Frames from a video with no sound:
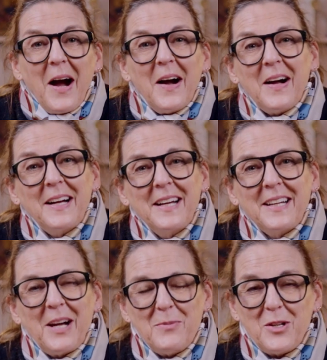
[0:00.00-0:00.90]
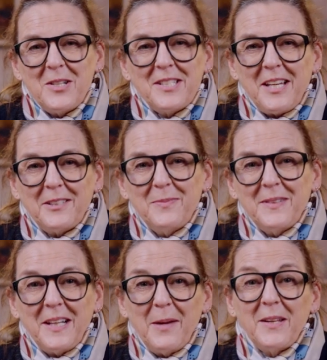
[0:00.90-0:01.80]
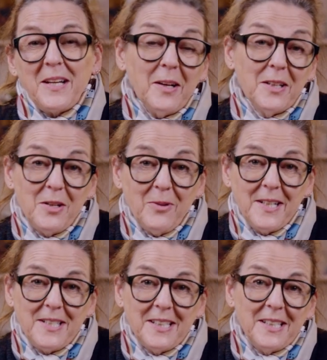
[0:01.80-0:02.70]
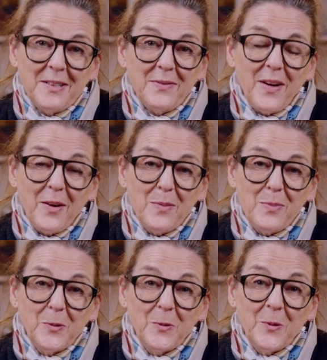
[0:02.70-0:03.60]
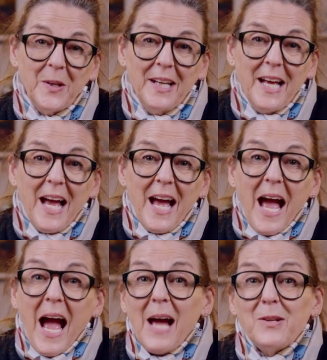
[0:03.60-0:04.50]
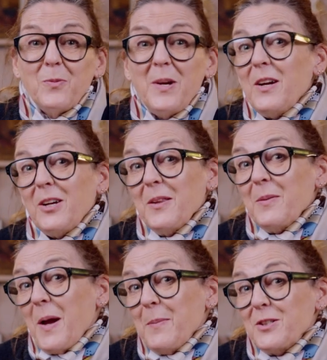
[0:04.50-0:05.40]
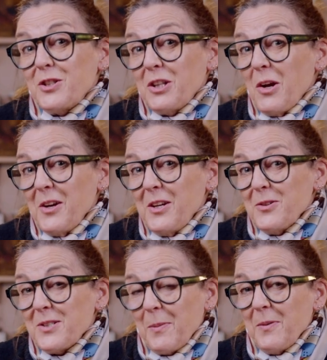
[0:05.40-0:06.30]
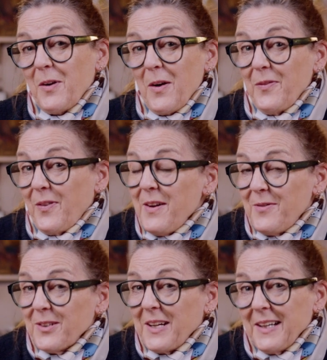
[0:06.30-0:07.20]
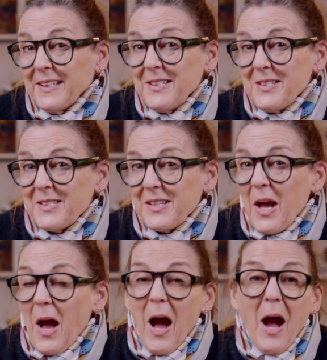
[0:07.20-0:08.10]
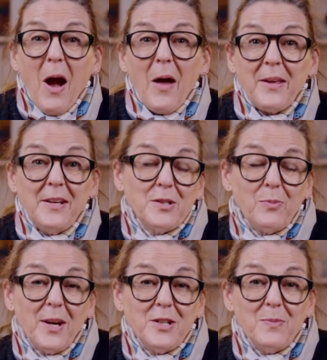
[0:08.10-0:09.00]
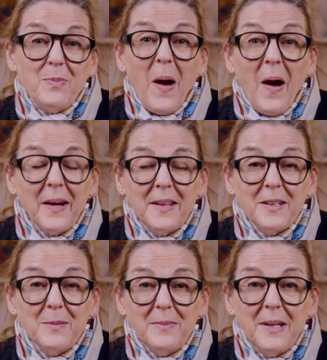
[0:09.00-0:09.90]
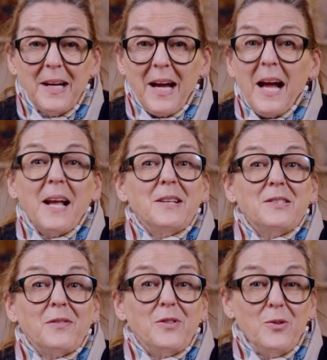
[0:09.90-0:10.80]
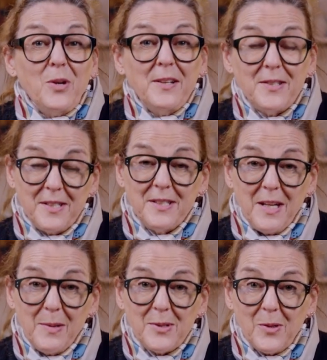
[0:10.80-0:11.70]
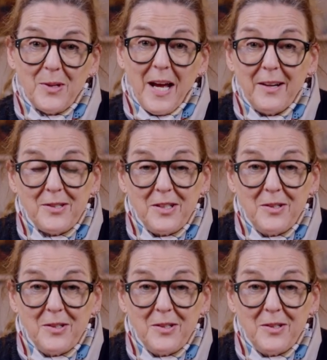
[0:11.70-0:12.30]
Hi, I'm Joe Sudham and I'm the colour curator at Farrow Ball. And we are at the moment showing you some of our favourite colours, the inspiration behind them, and a few hints and tips on how to